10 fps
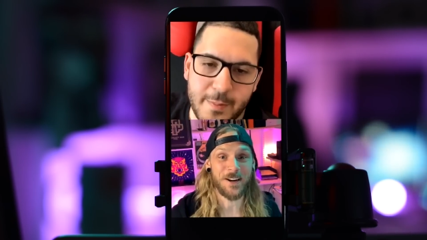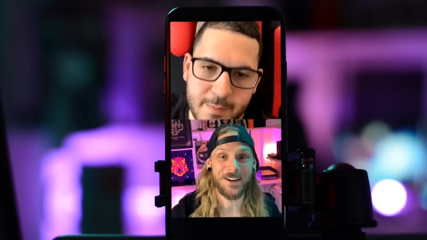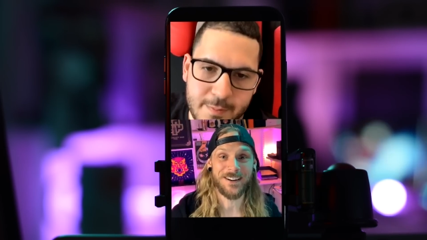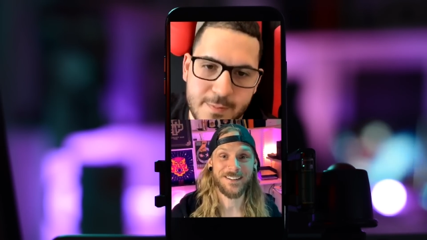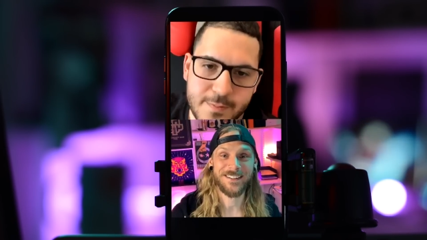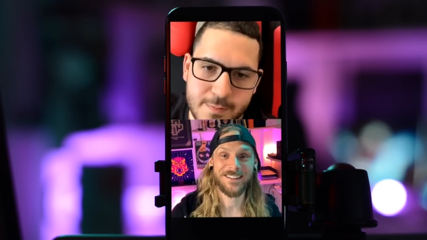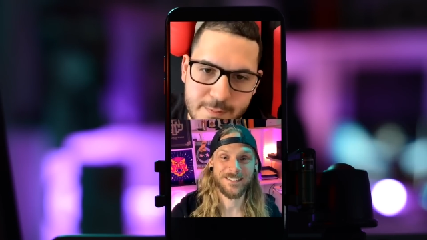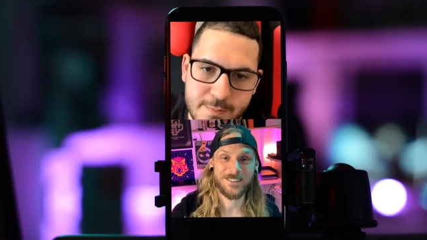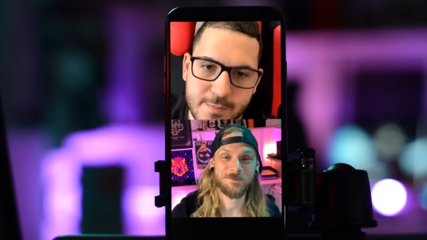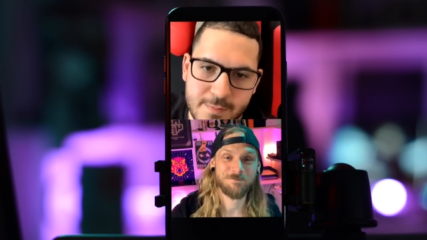Speaker 1: there.
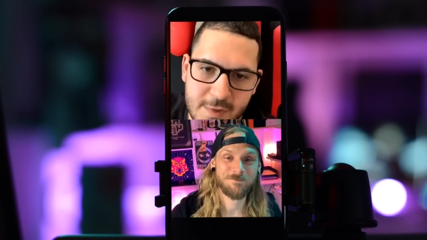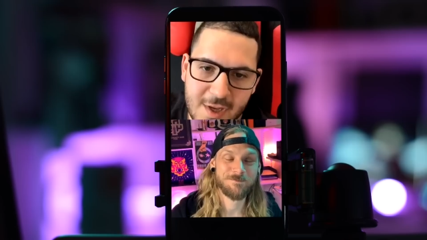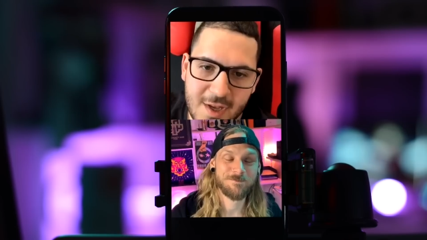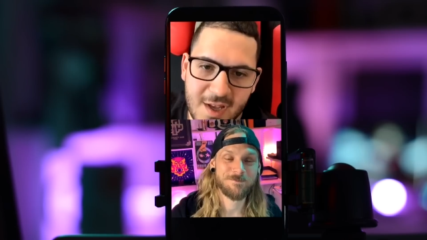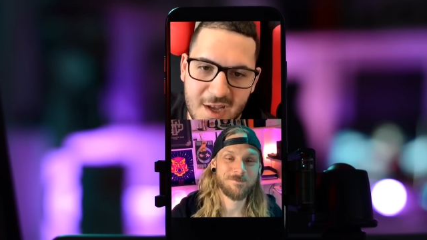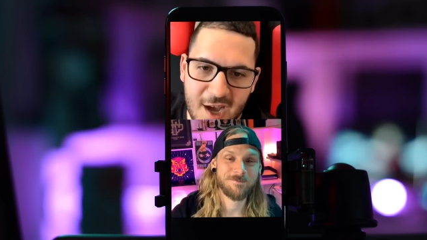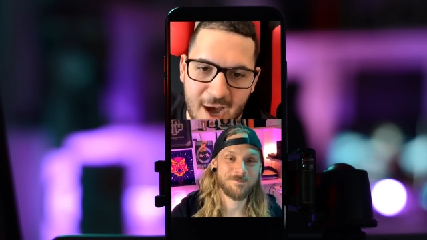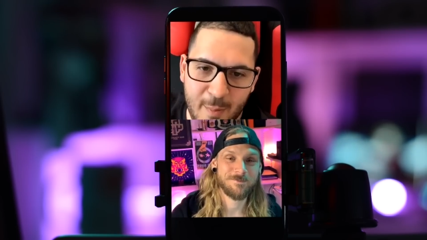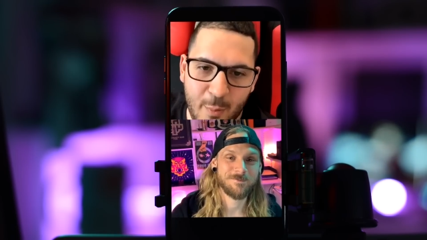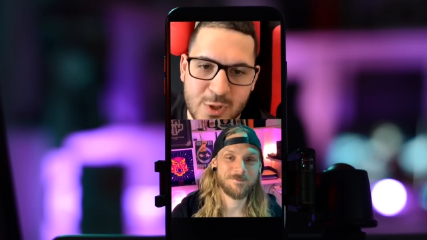
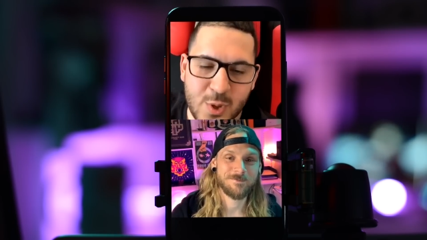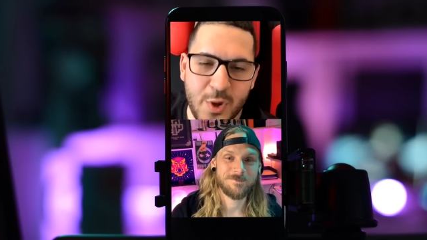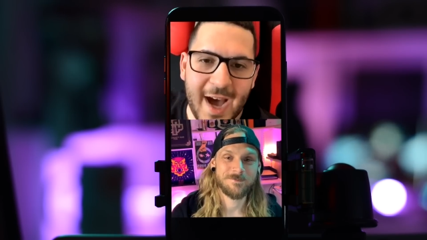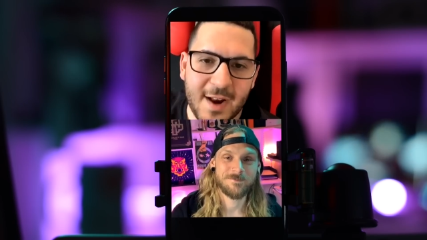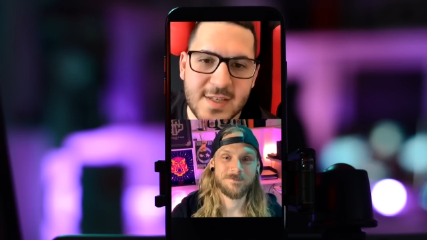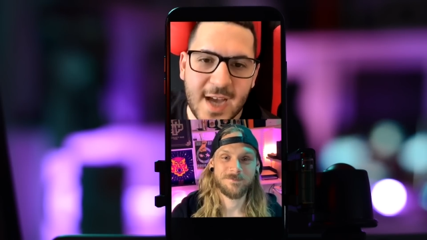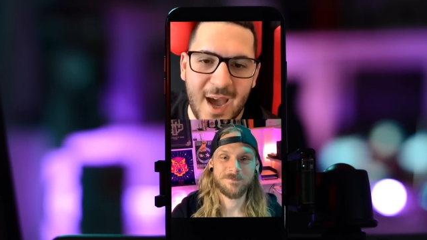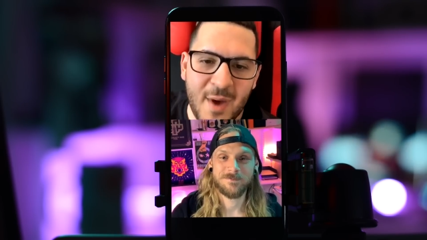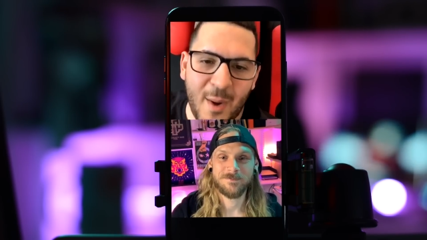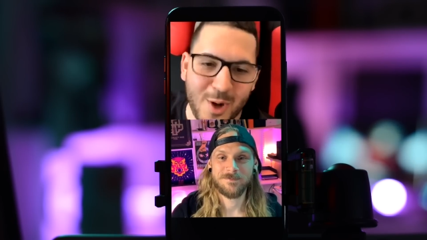Um, so we're out of
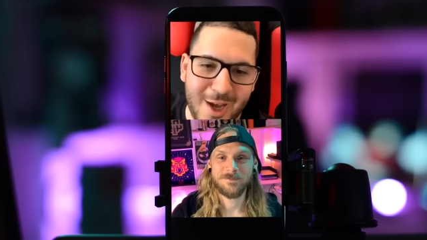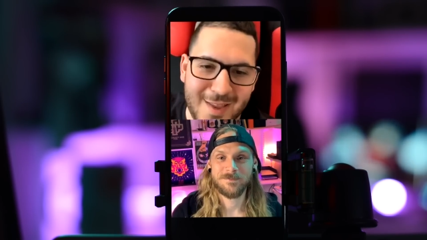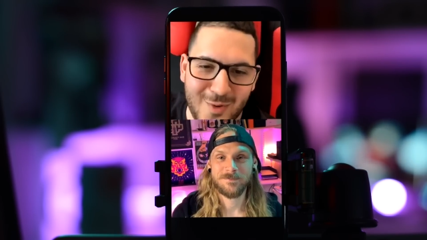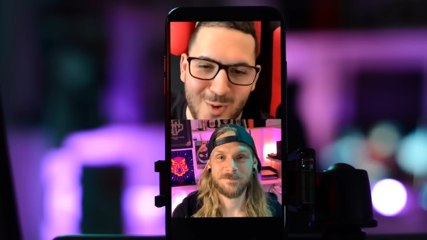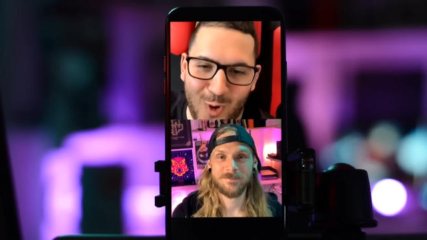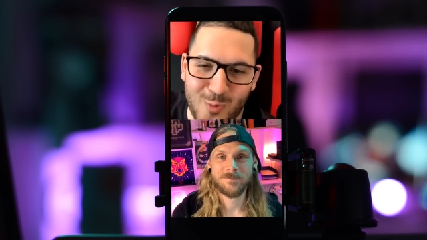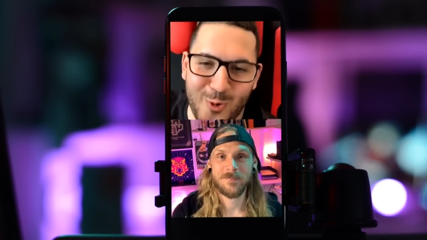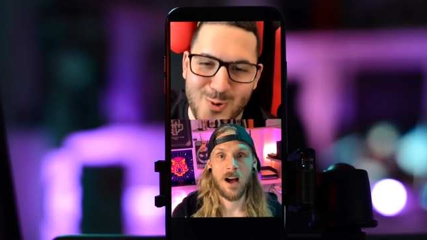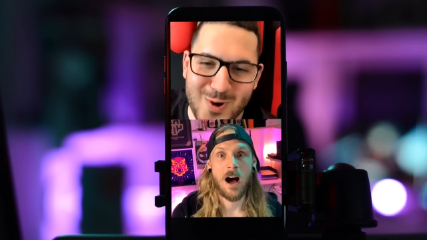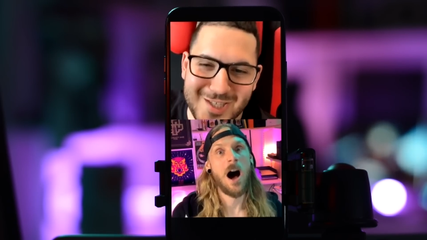time. I want to end it with one
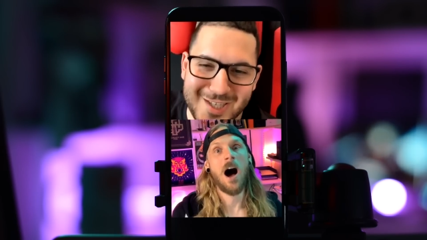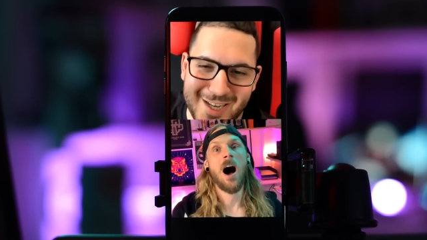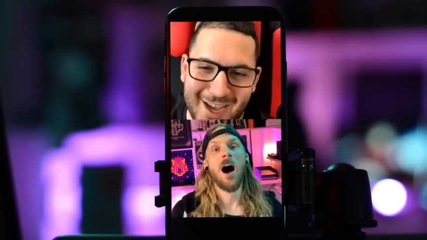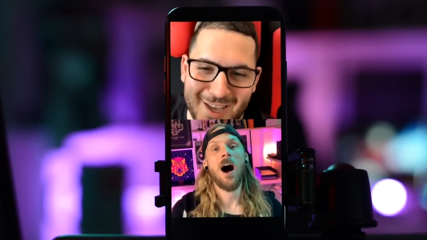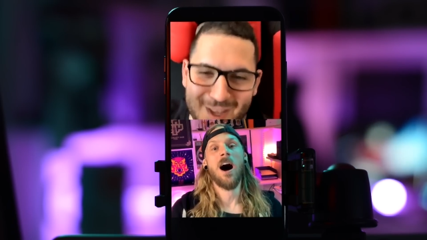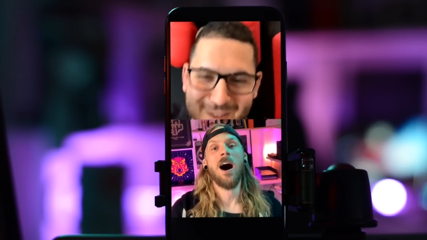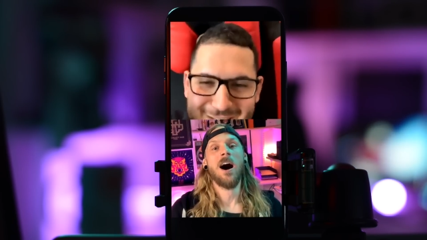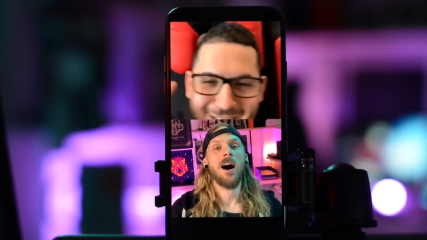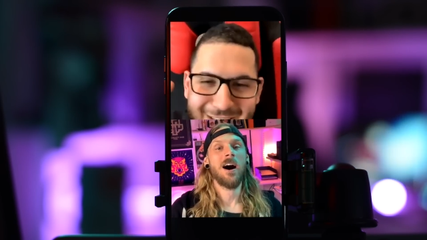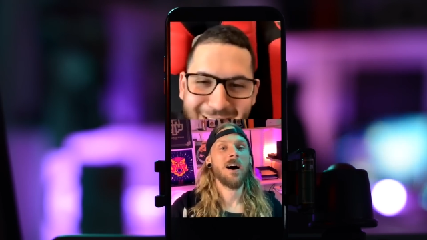more question. I think this
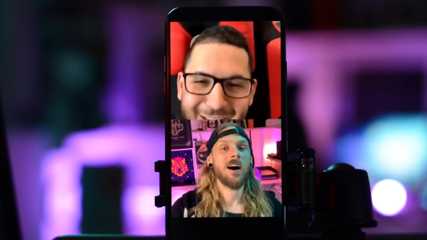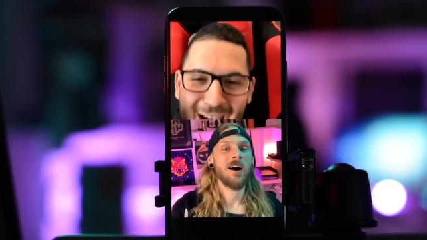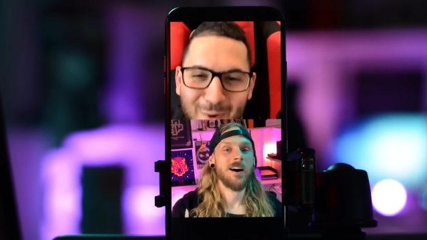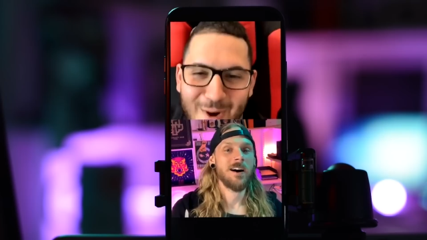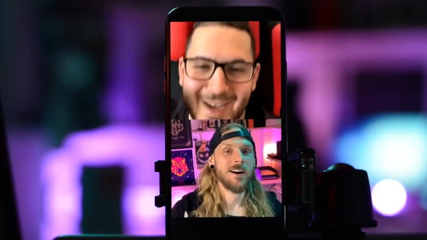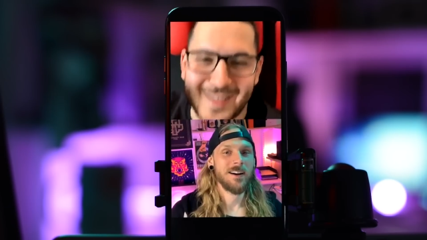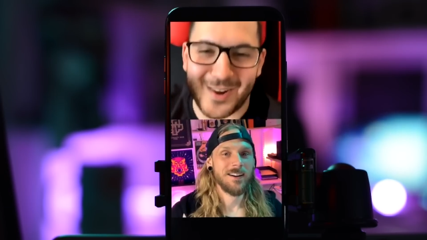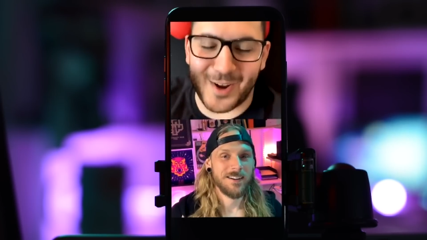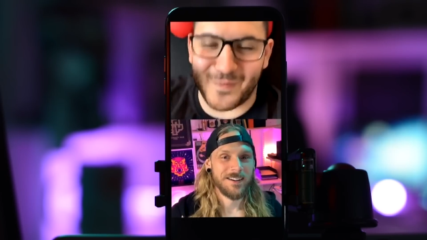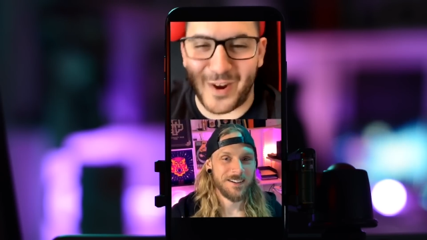is a. I want to end it
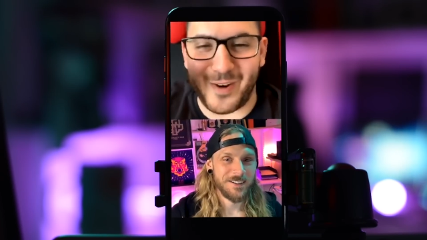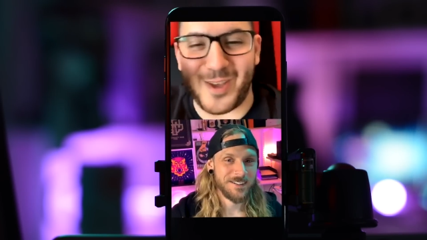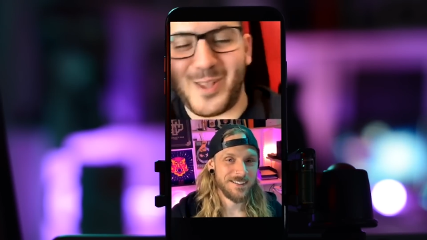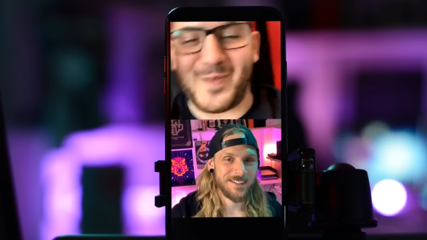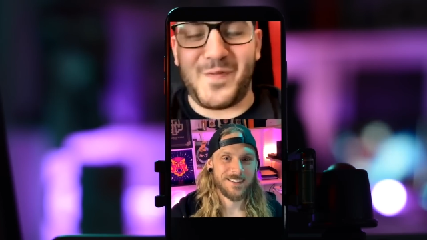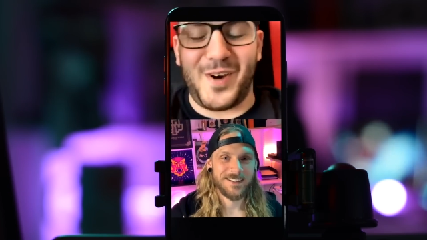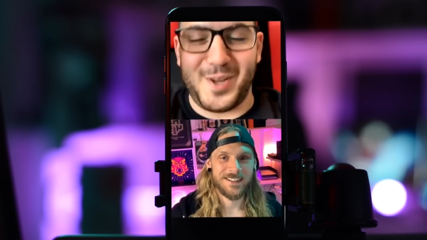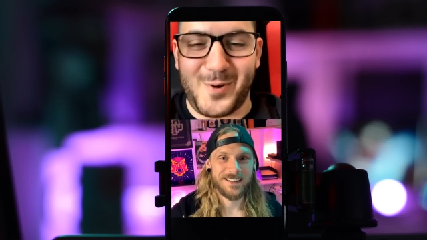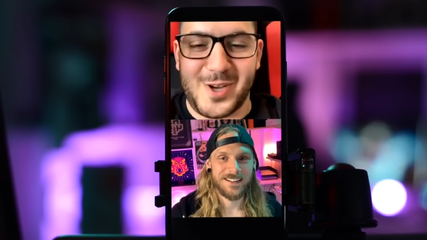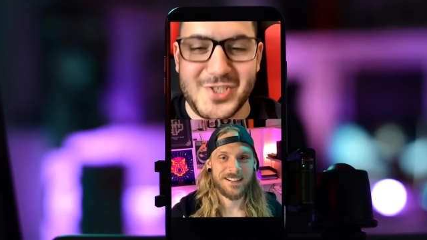on a very good,
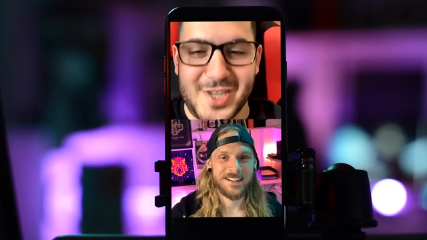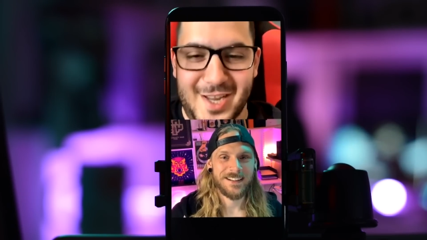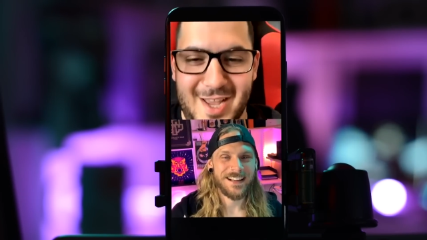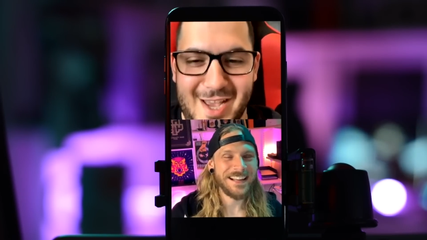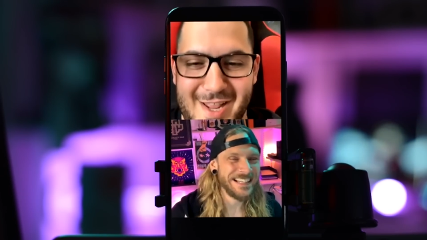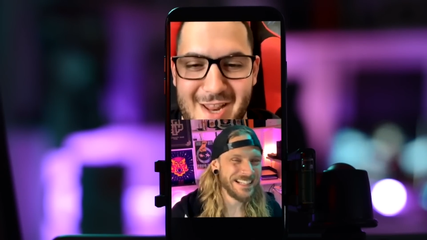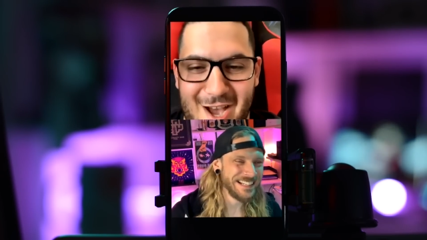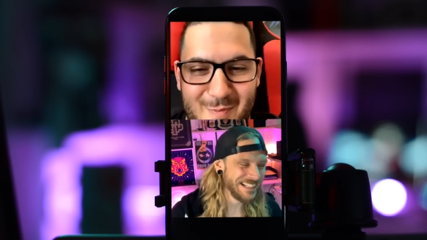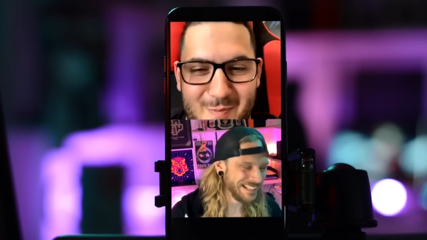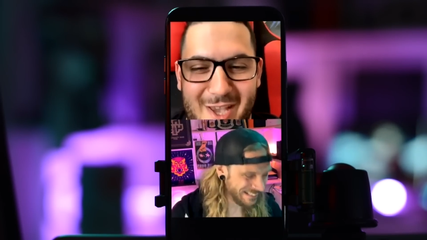funny question. And
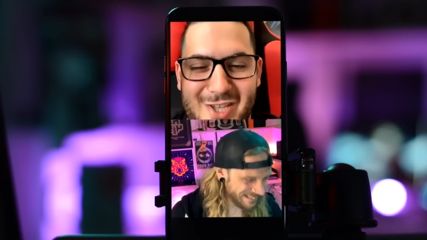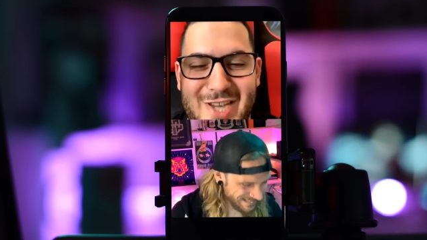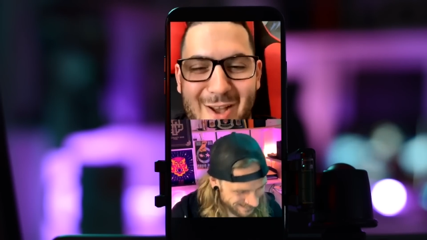uh, big shout